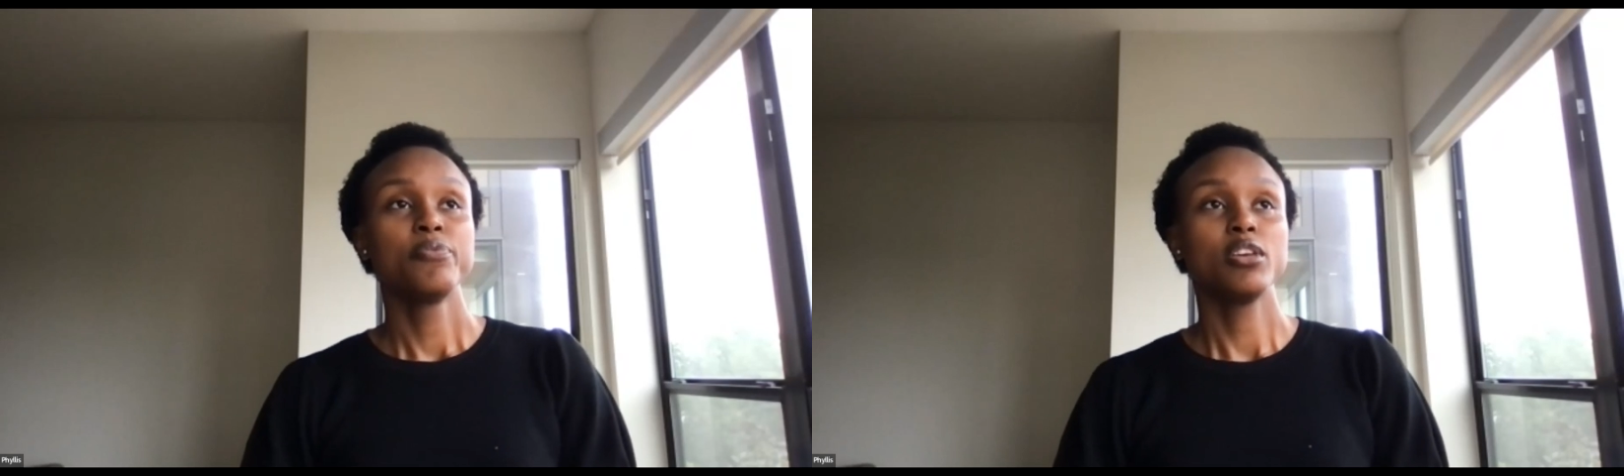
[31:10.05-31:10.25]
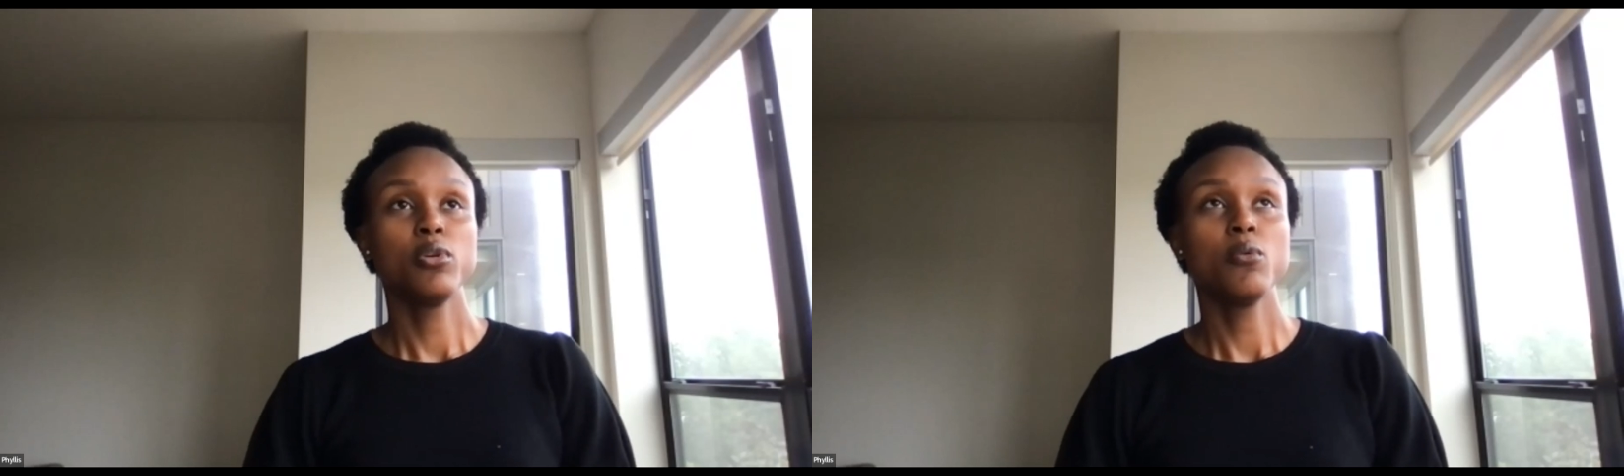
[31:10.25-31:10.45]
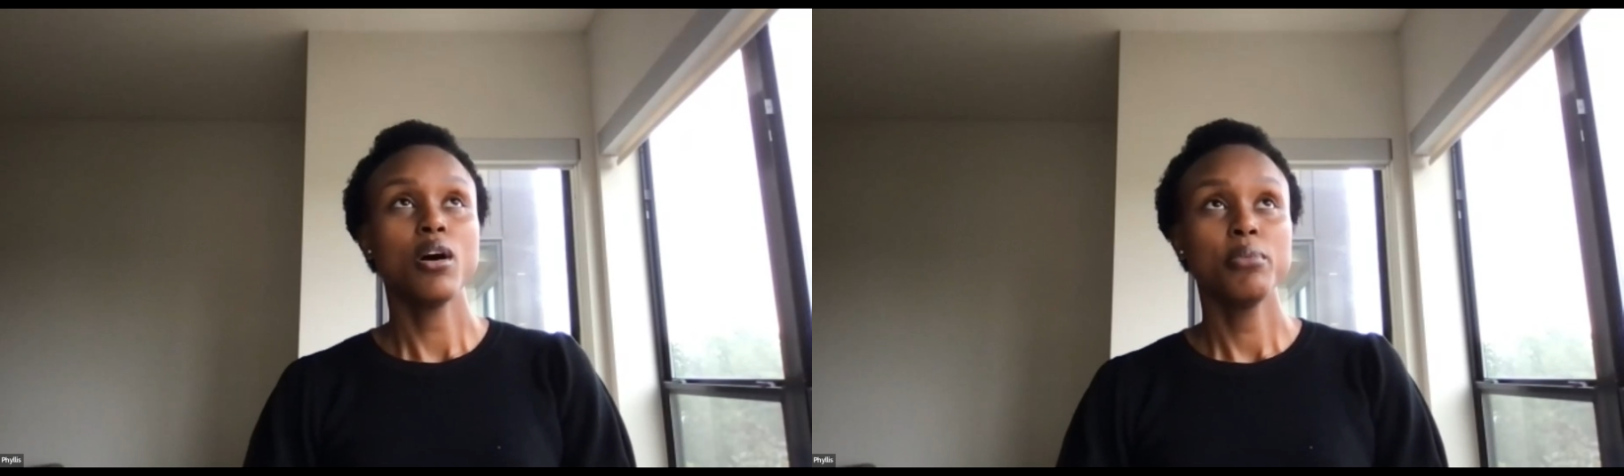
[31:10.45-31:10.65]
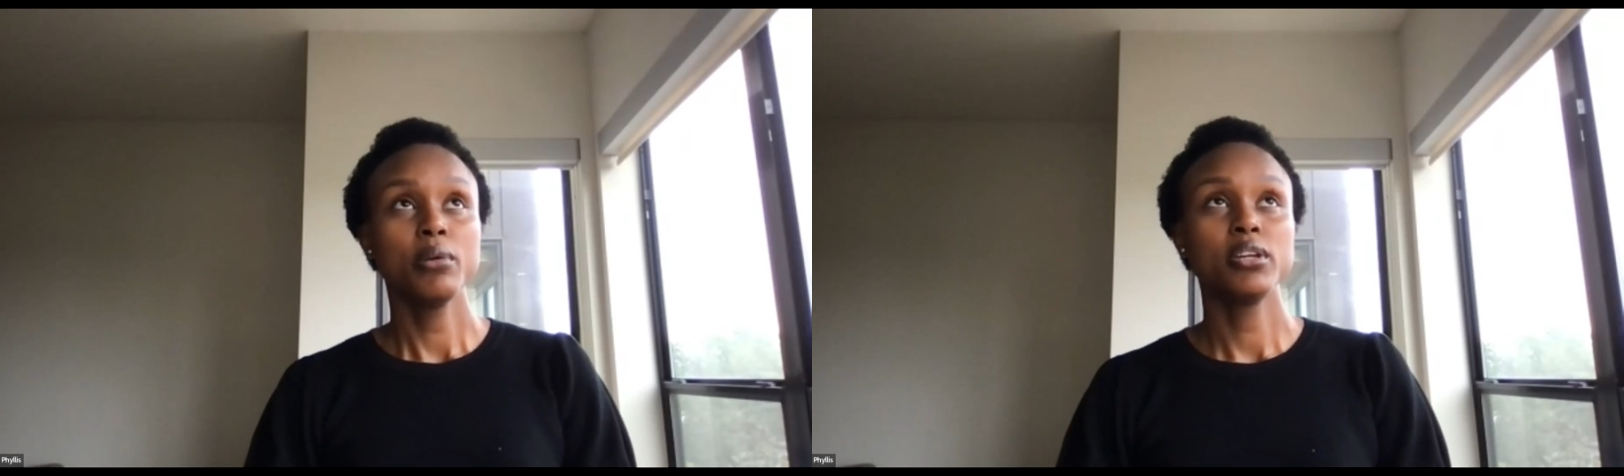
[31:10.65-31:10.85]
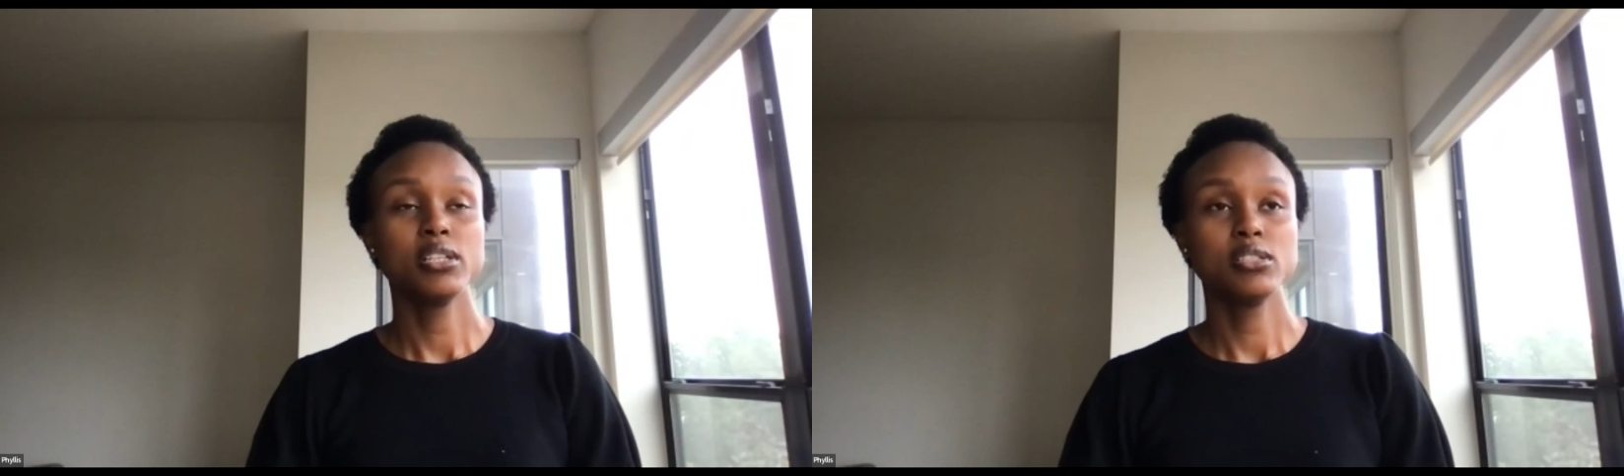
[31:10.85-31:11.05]
if we want
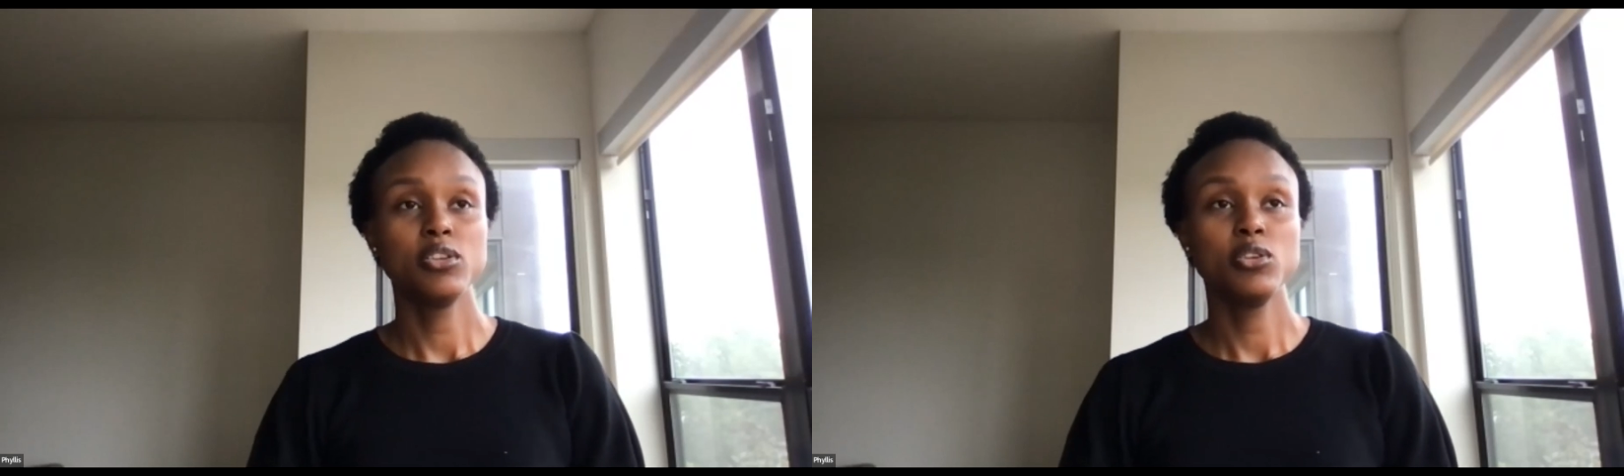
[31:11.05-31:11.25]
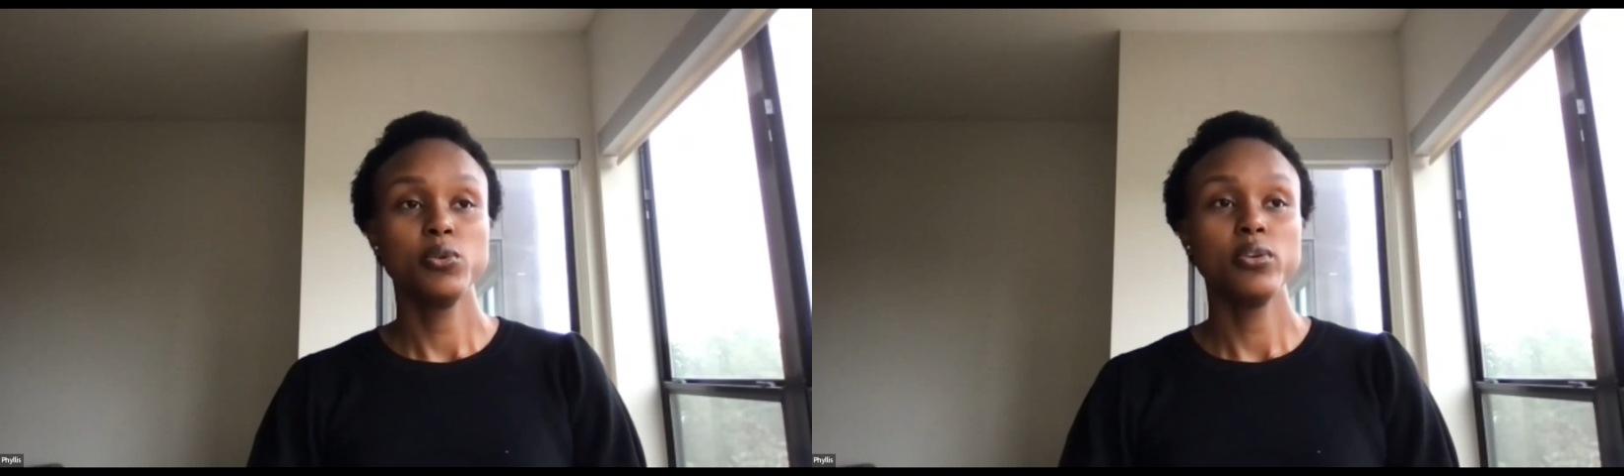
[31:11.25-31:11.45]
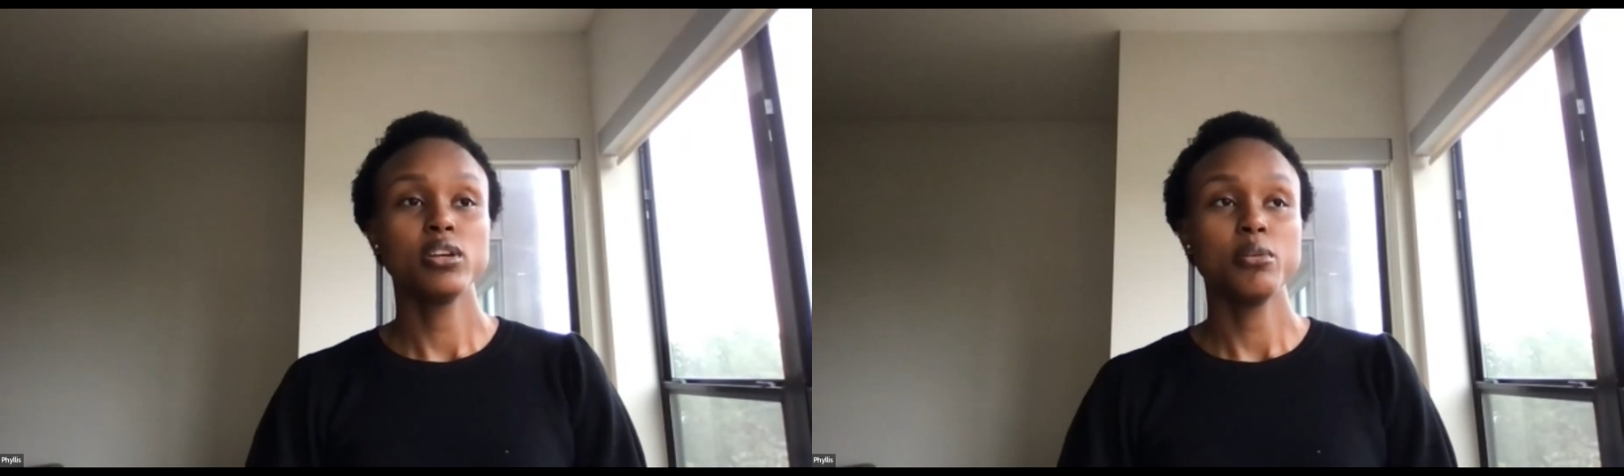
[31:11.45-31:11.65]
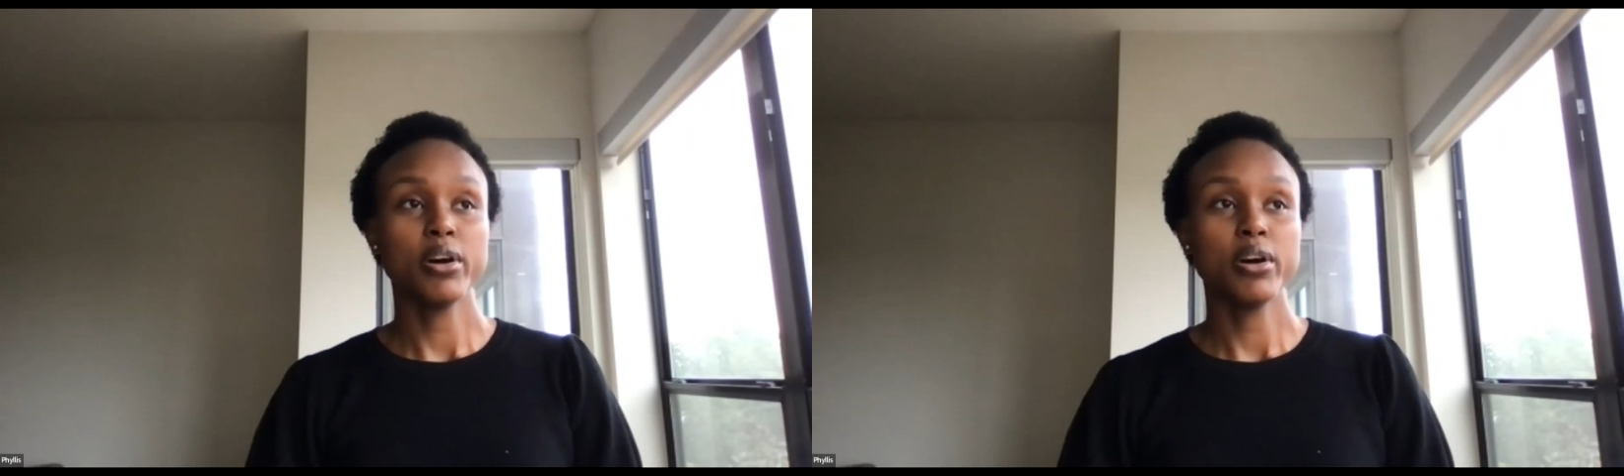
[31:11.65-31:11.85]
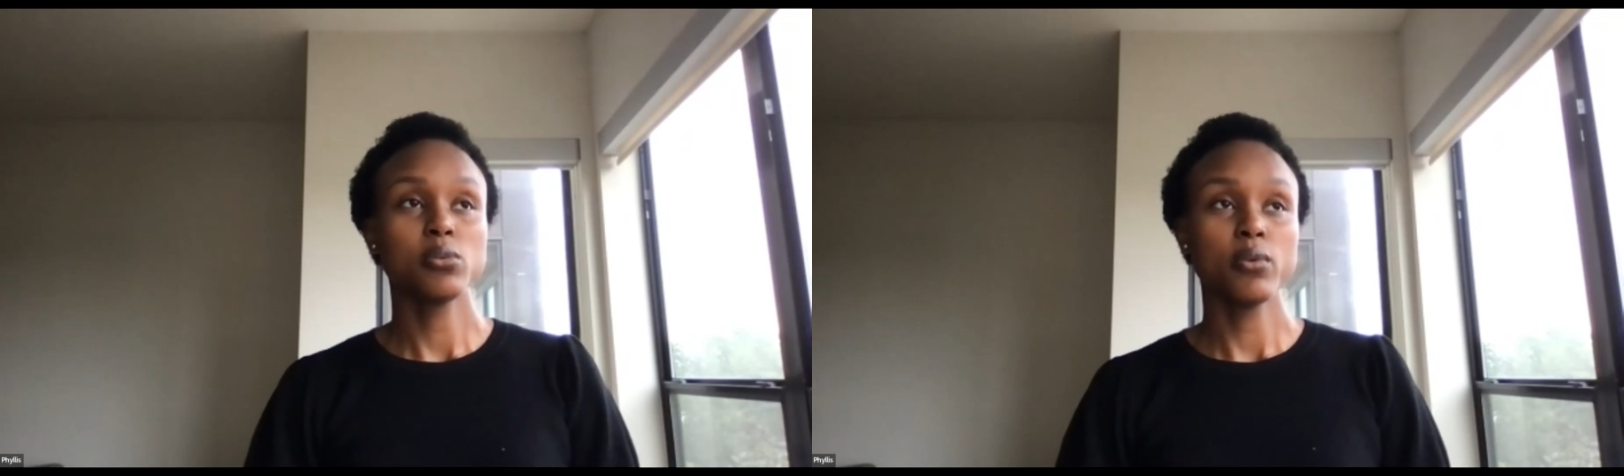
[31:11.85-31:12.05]
people to continue doing their
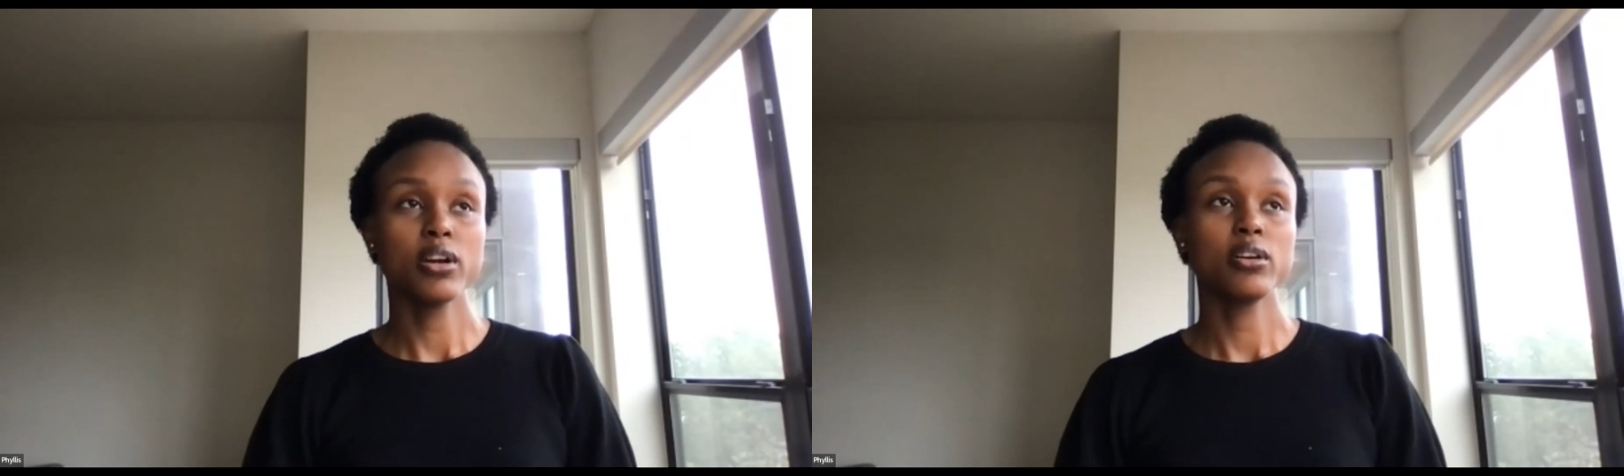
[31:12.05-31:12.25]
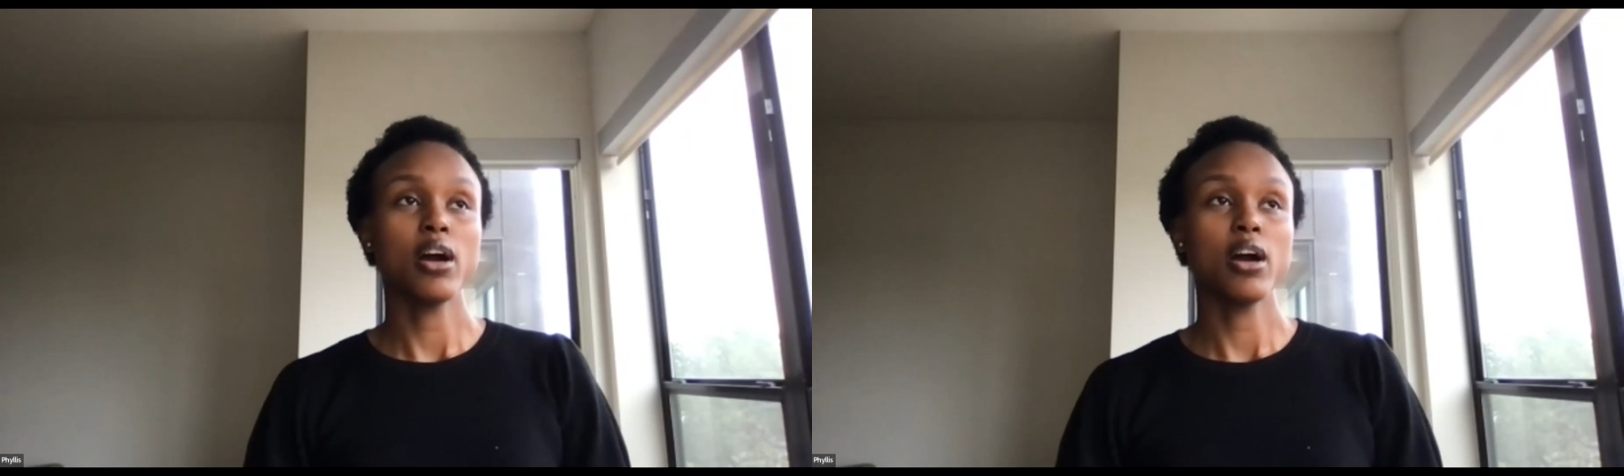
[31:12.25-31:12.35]
best work,